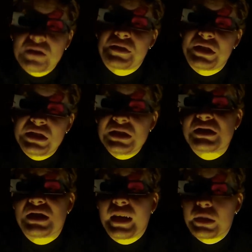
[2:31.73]
However,
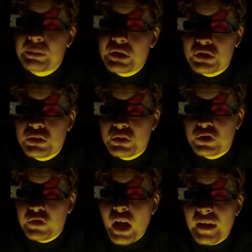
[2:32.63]
this time, the person who
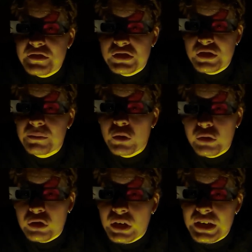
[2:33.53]
survives ends up
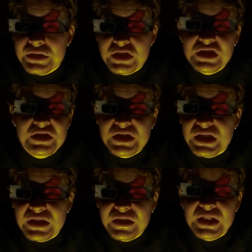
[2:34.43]
going crazy and is
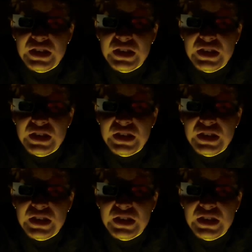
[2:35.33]
seeing